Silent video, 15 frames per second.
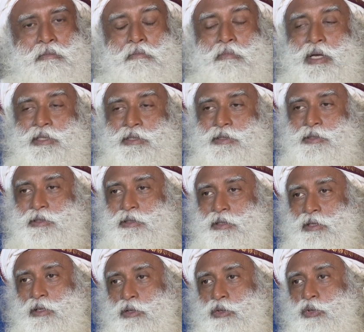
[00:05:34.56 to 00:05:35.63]

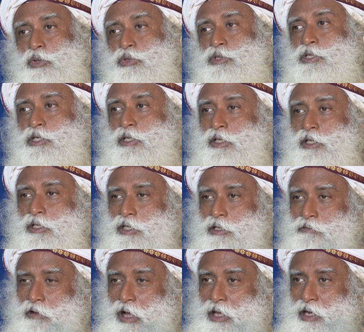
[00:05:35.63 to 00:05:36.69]
But you're seeking
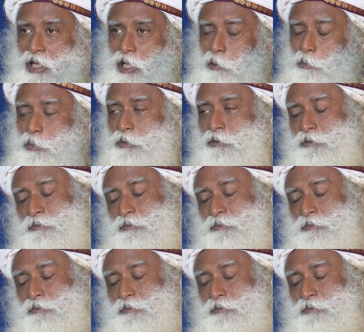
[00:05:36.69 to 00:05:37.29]
divine help?